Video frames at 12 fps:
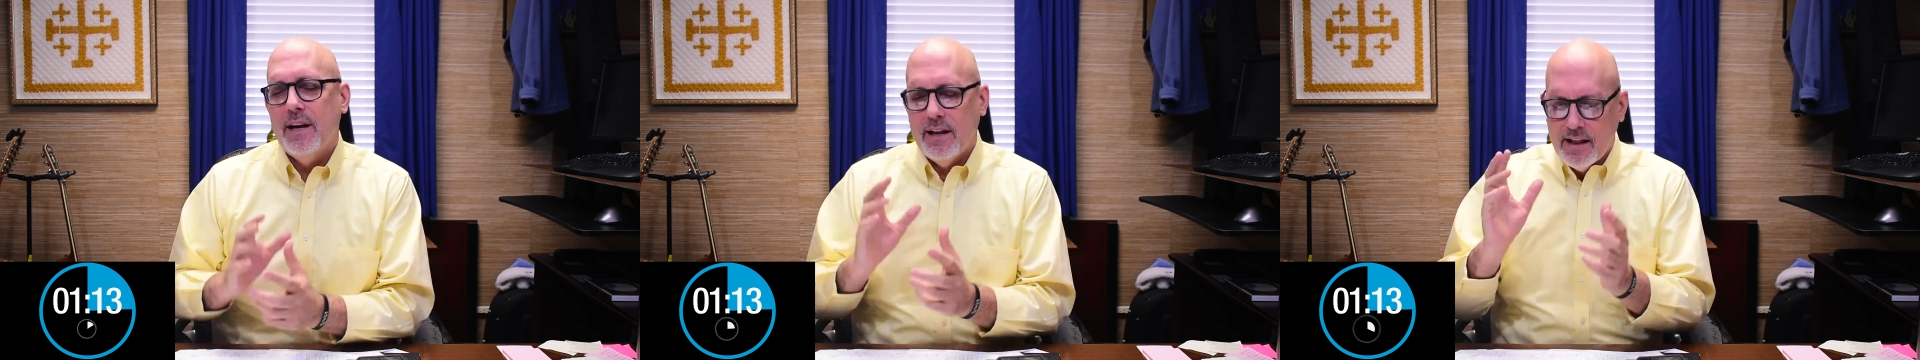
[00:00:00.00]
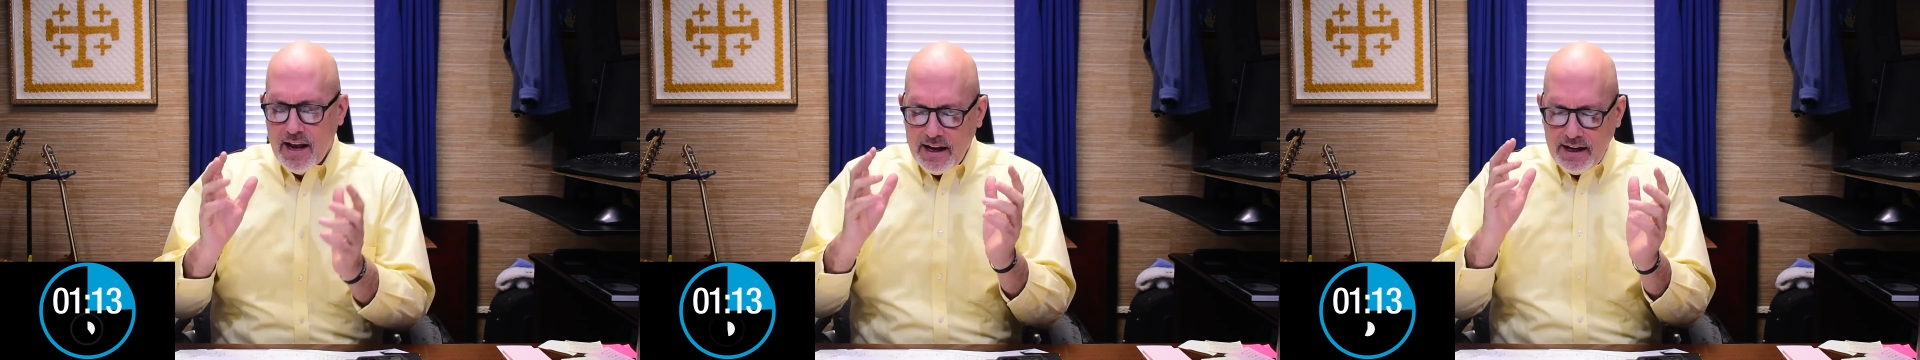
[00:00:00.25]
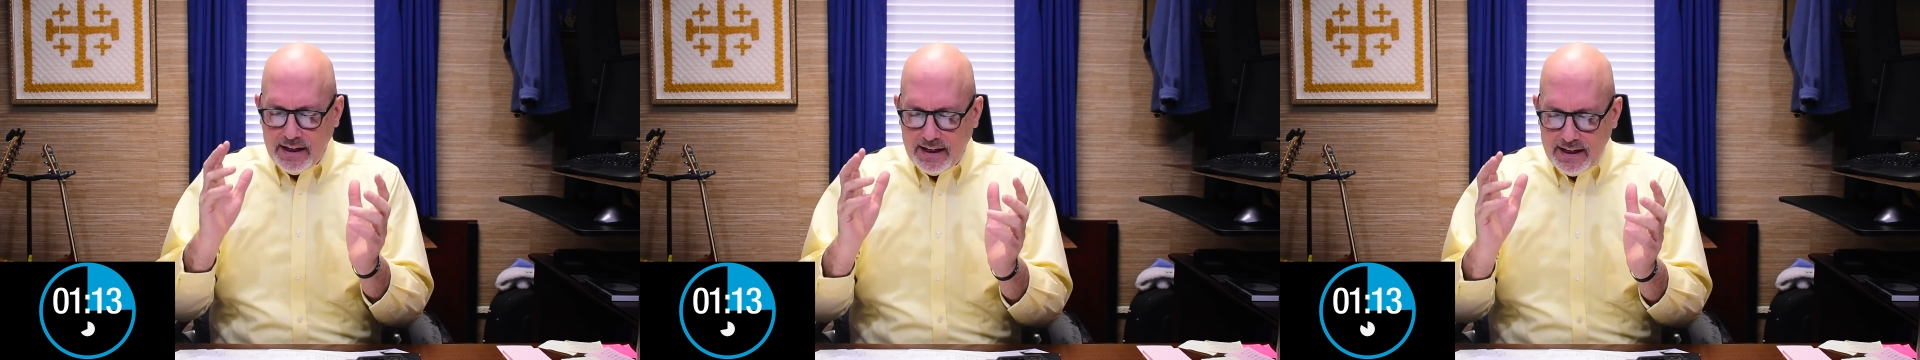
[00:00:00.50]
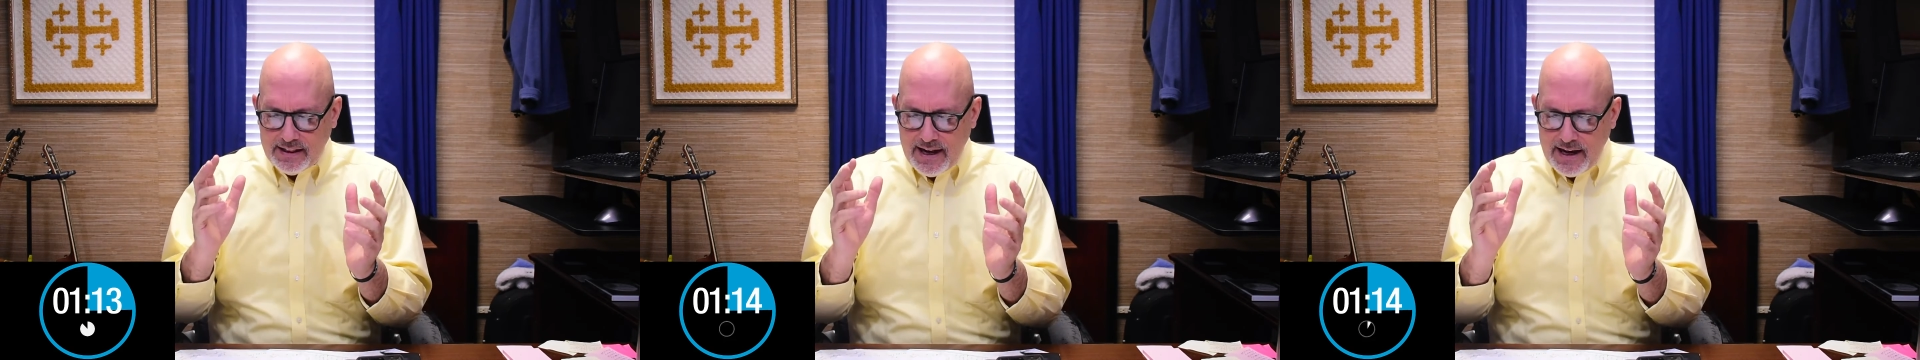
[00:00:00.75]
And
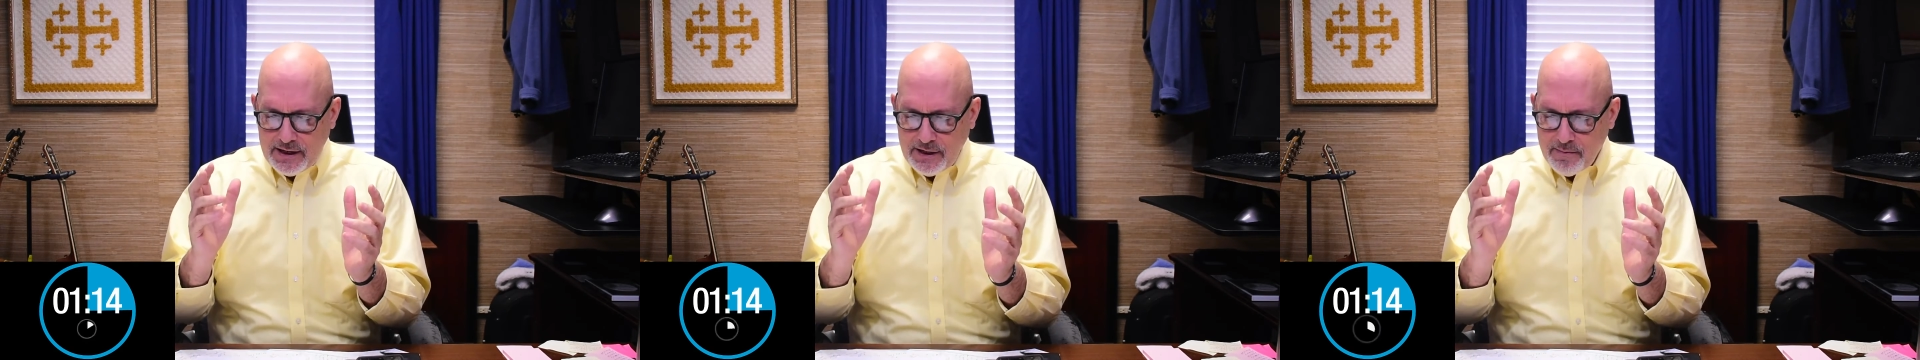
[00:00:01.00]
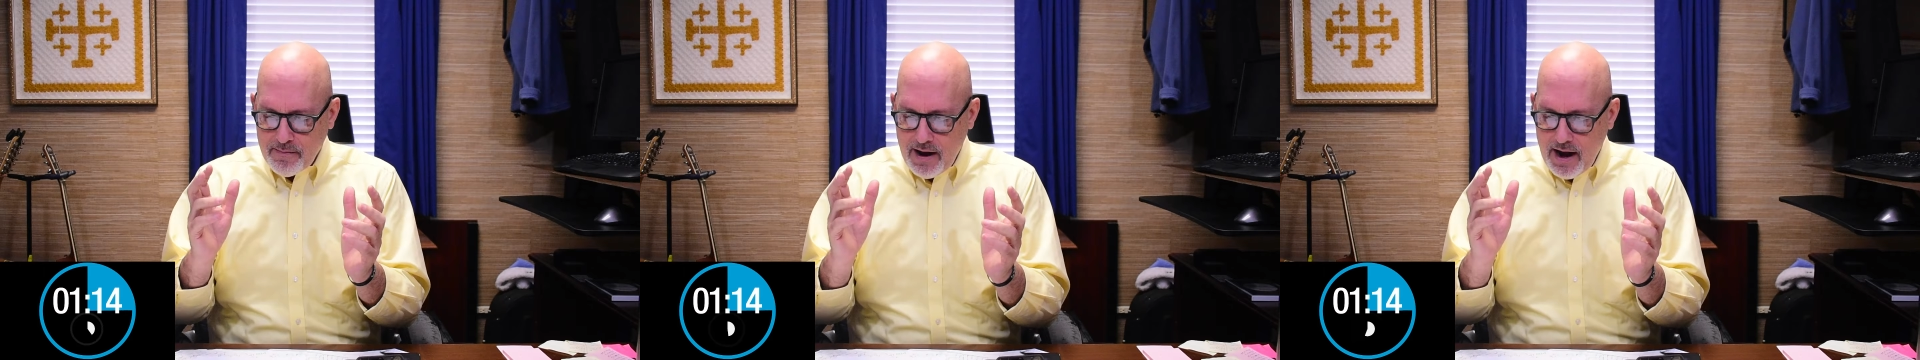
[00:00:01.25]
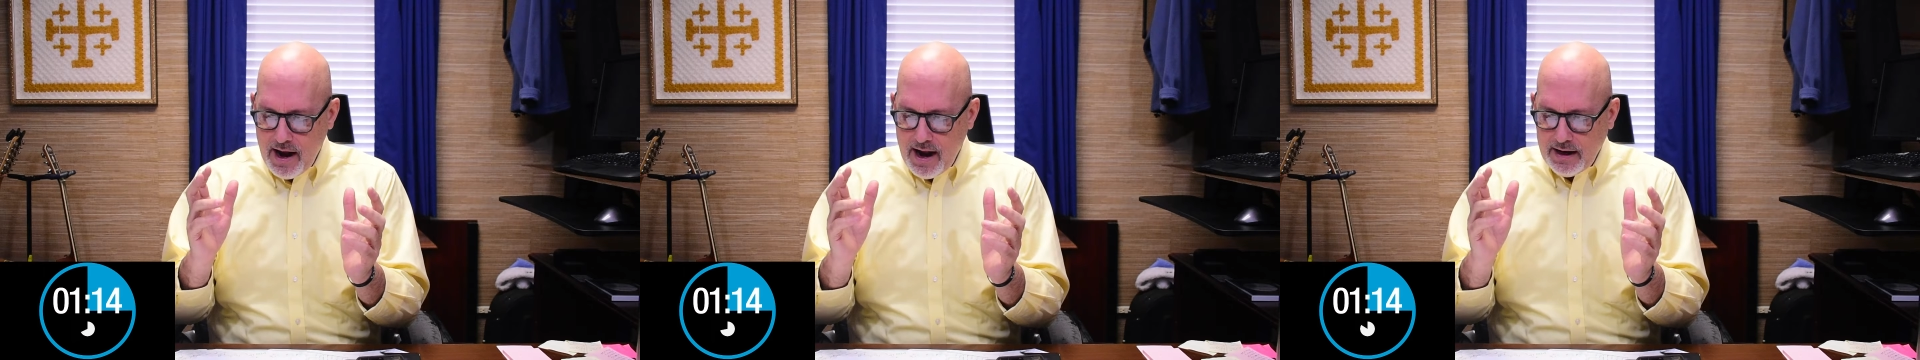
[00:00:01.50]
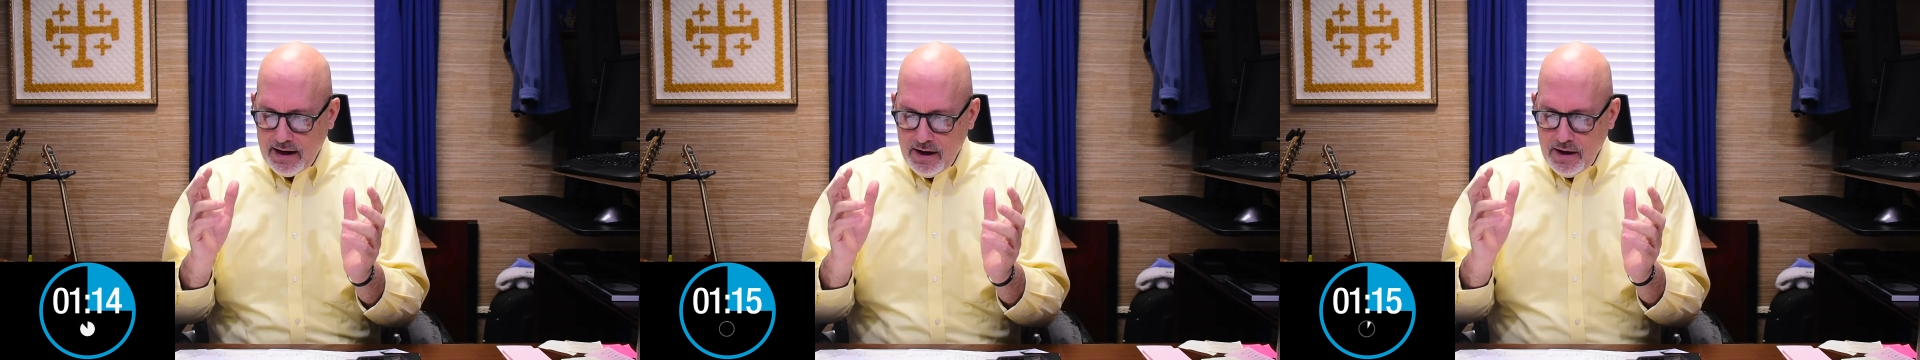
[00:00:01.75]
get that in your
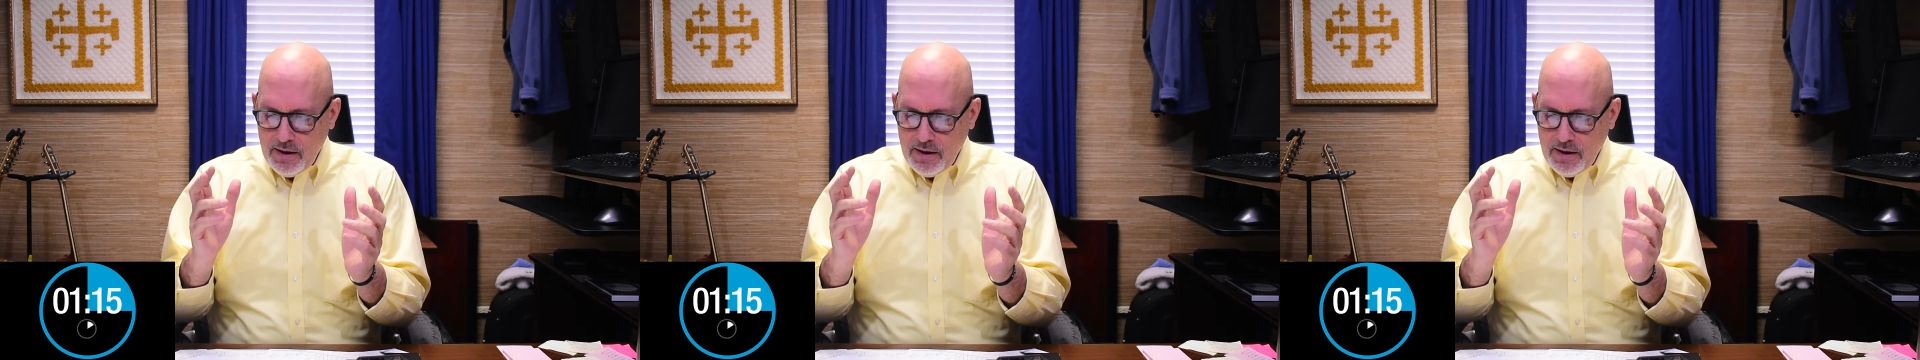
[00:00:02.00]
mind.